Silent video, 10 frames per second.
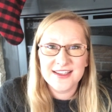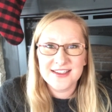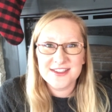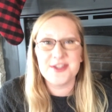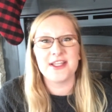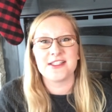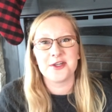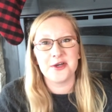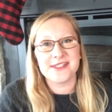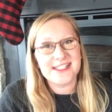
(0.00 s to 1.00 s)
Do you like to
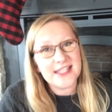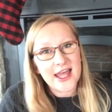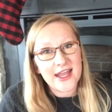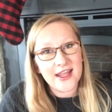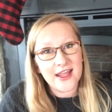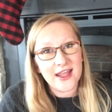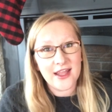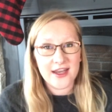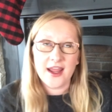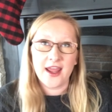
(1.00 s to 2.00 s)
go
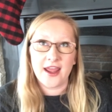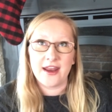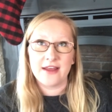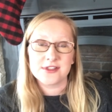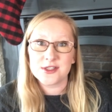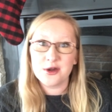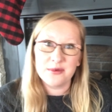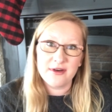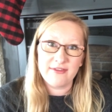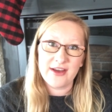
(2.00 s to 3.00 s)
sledding and have
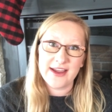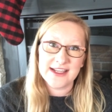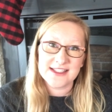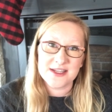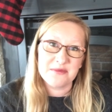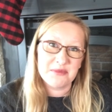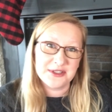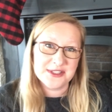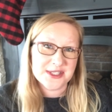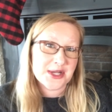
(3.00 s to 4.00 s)
snowball fights and
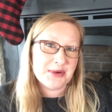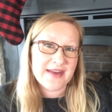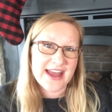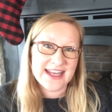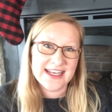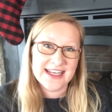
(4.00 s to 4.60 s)
build snowmen?